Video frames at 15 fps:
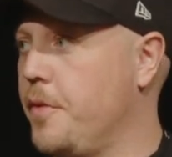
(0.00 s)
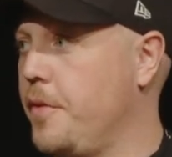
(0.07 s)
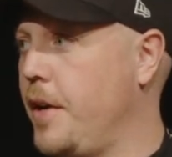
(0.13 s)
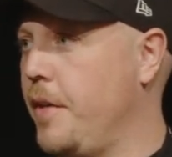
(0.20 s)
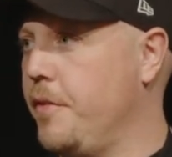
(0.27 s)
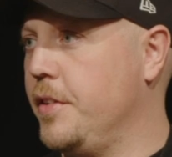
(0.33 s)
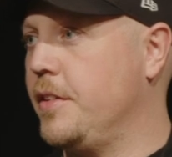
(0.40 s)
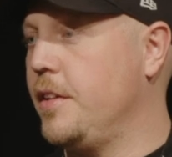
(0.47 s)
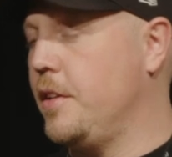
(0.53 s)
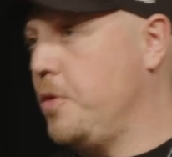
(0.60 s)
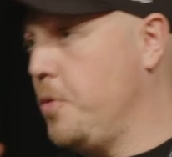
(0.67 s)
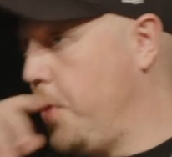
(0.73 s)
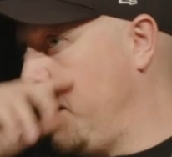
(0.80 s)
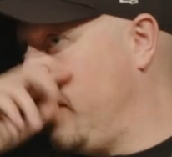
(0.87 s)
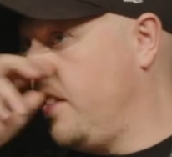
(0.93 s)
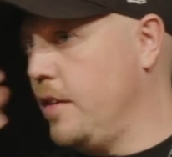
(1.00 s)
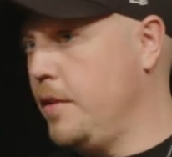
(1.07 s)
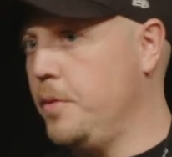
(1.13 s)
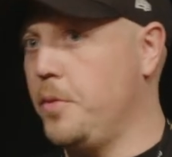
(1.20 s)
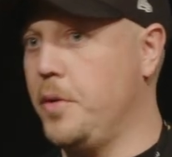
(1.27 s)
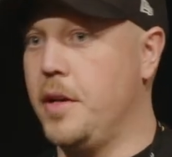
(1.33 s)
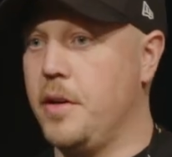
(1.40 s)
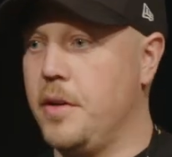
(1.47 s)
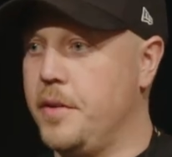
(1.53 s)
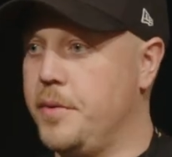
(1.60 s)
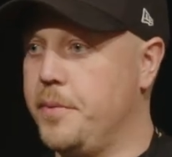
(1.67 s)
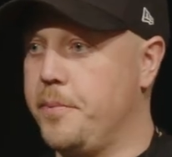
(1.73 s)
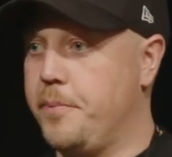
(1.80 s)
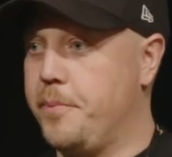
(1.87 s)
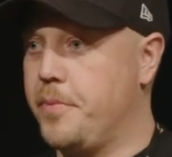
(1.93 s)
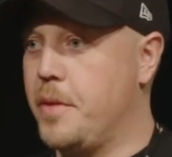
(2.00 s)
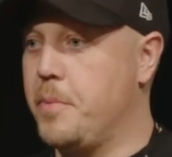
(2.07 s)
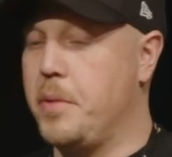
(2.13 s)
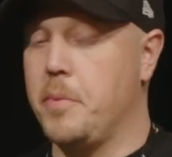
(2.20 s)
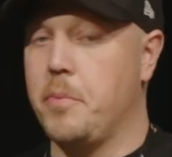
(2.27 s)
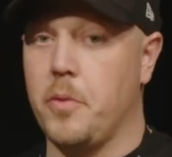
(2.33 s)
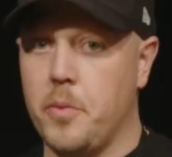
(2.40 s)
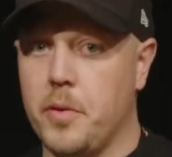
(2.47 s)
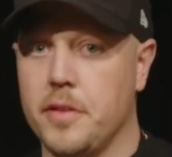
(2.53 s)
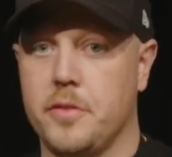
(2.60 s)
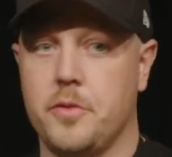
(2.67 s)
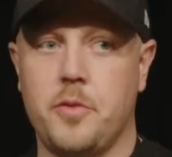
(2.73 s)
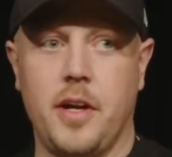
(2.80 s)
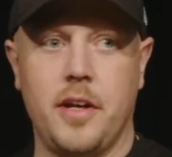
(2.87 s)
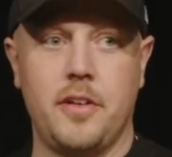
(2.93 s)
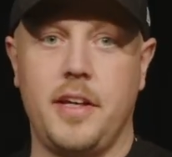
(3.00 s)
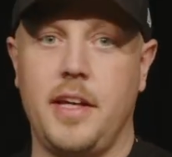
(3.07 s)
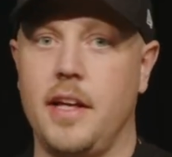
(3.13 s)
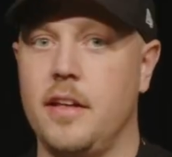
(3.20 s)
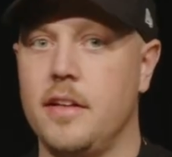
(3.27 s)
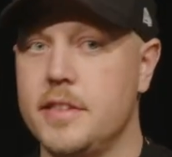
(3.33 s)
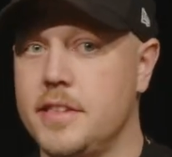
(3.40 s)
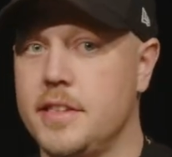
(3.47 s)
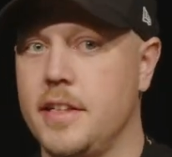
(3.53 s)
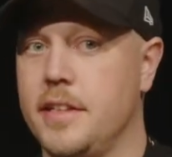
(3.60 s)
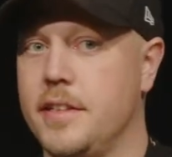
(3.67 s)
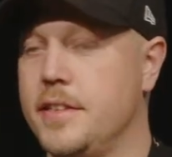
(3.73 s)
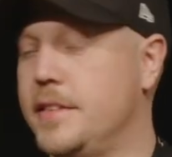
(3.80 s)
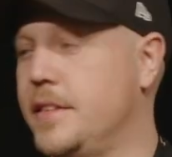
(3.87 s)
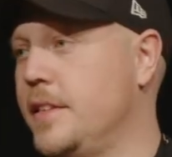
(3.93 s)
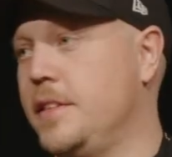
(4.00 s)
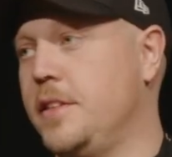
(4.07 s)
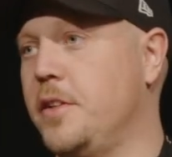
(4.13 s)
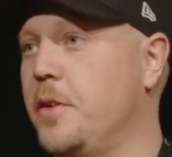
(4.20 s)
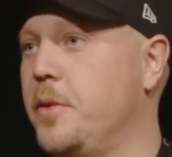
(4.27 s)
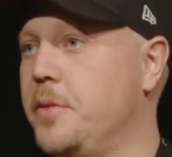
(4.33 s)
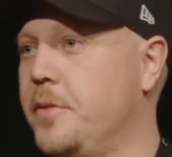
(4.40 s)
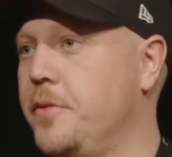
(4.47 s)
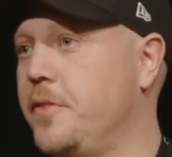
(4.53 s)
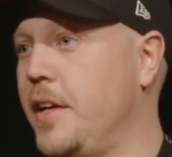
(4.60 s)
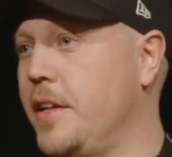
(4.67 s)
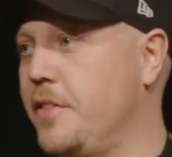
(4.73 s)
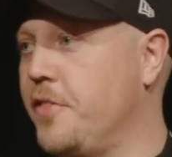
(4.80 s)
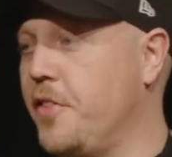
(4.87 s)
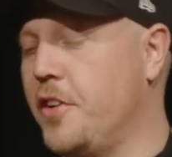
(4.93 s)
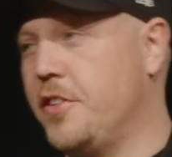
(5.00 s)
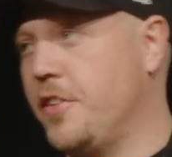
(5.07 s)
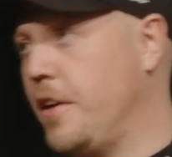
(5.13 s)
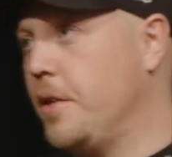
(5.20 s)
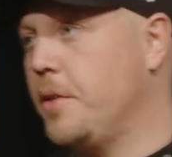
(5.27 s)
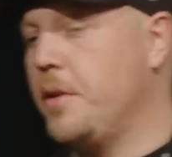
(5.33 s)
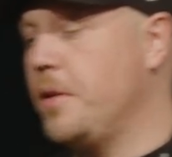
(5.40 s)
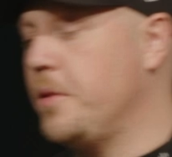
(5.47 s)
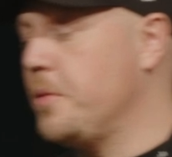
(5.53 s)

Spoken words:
heavy situation where people once tried to kill us and you know, vice versa. It